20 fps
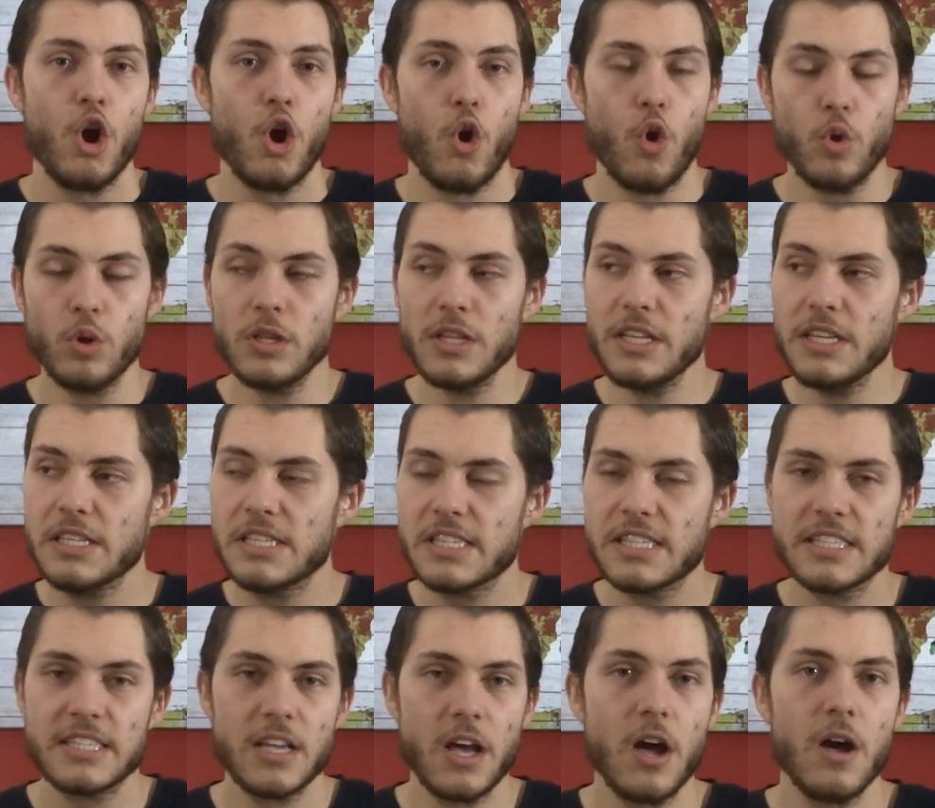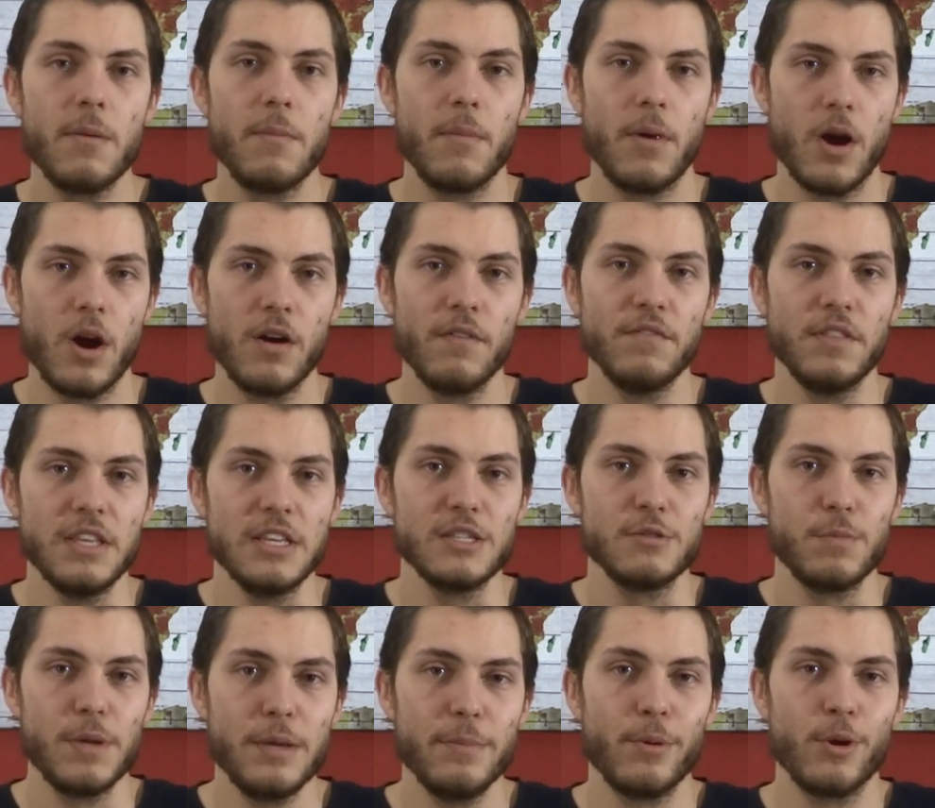Only some of these
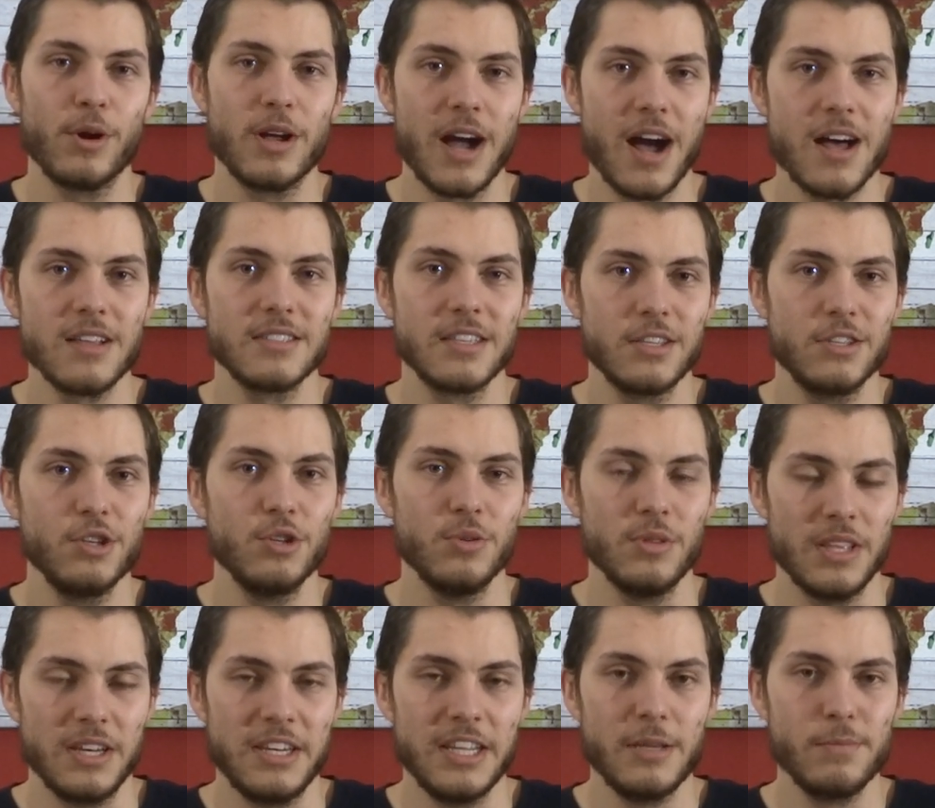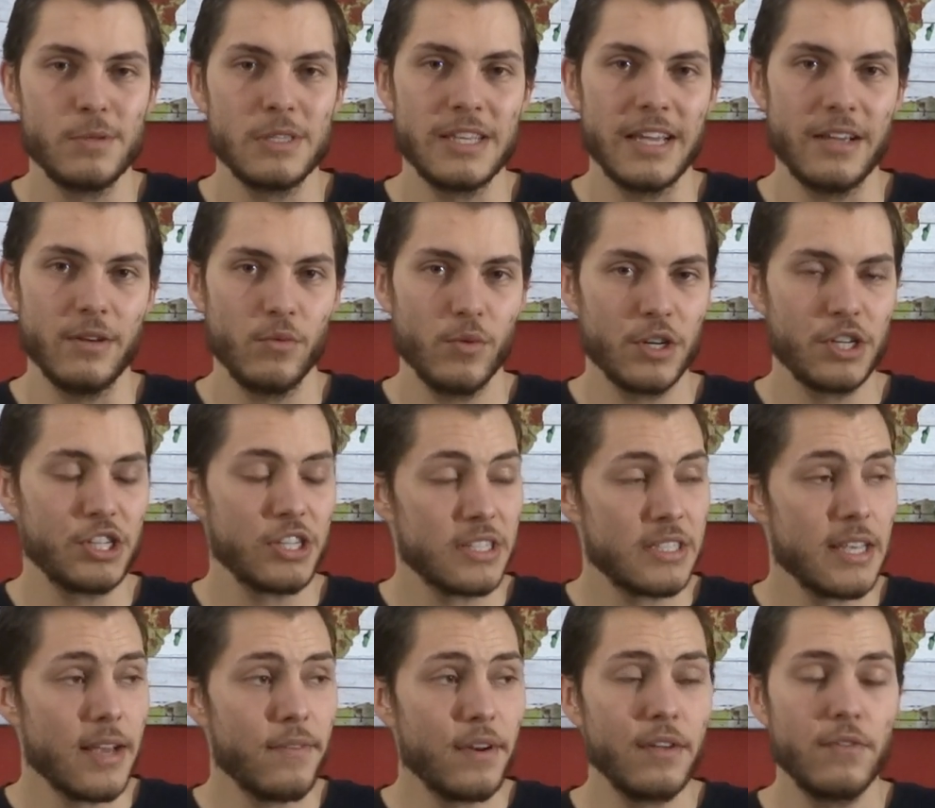people constitute the deep state, which
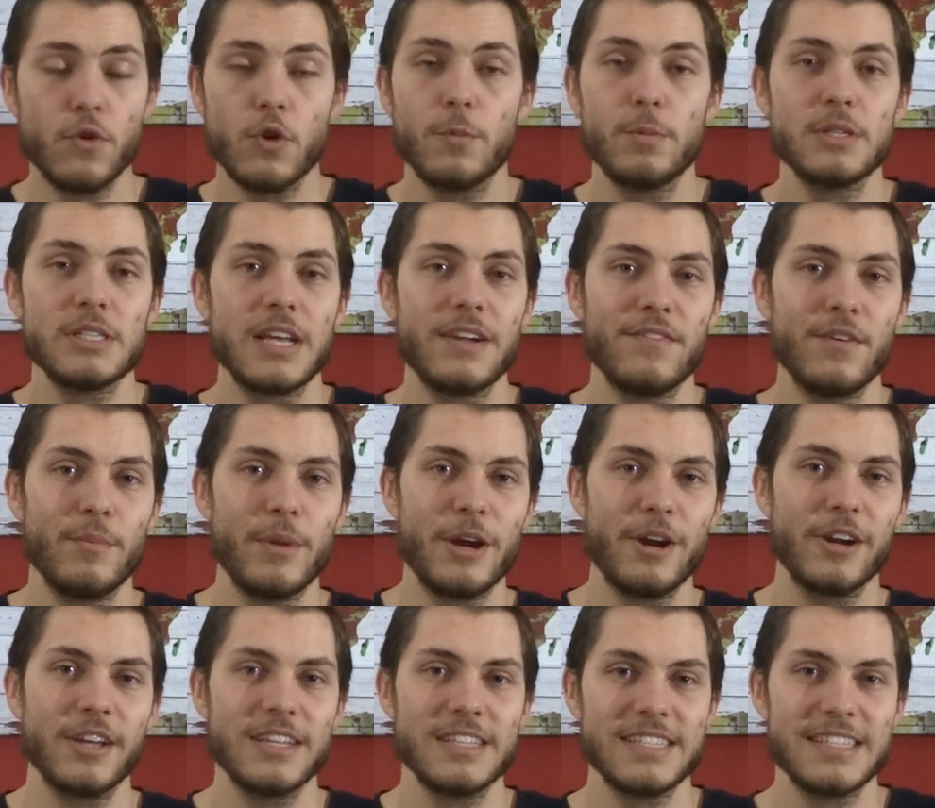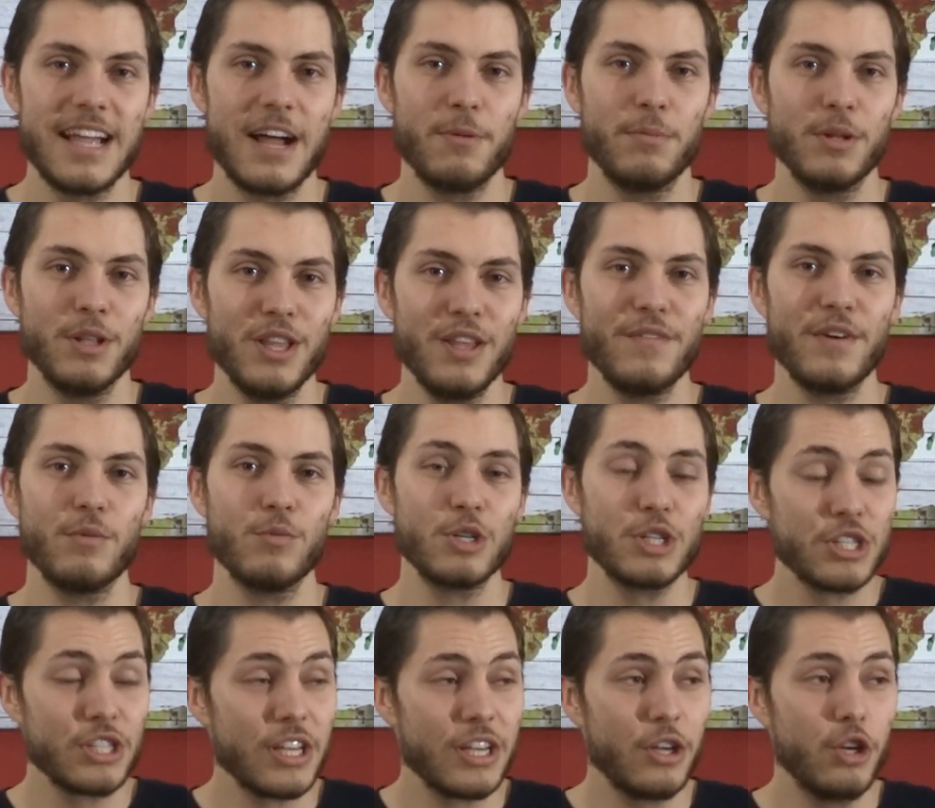74% of Americans now believe in,
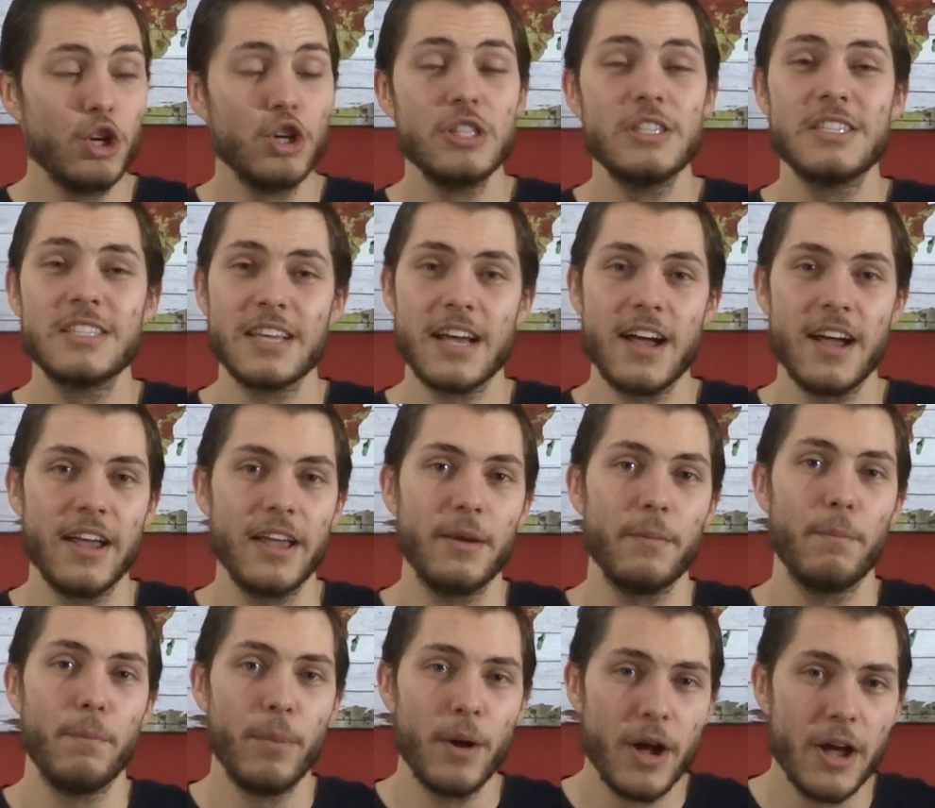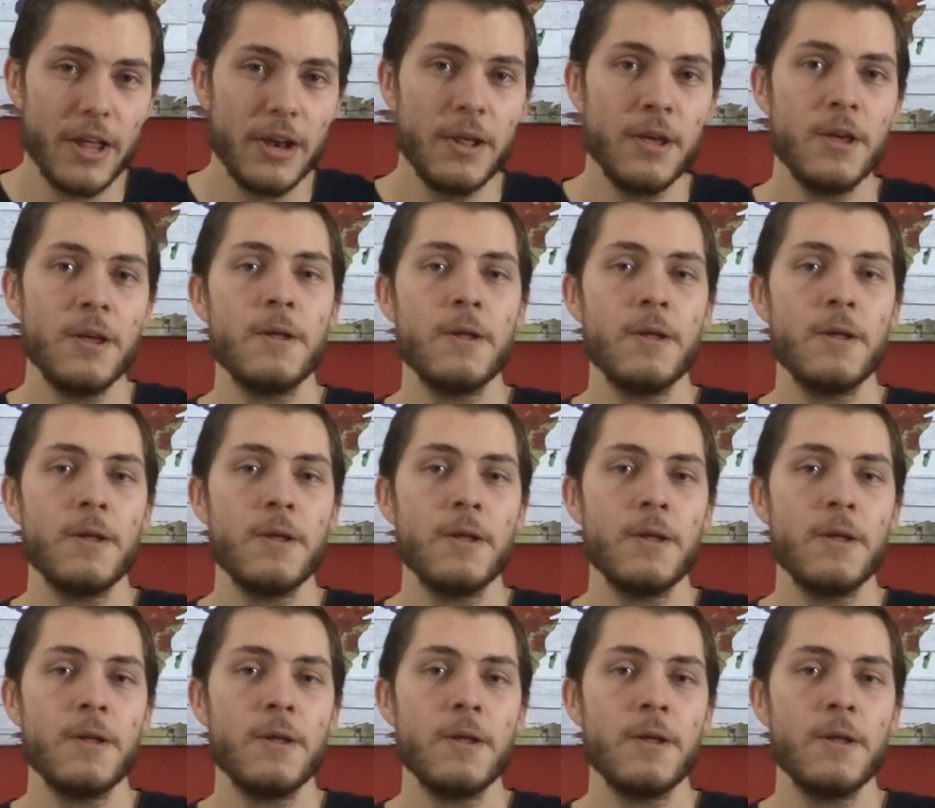which is a good sign. But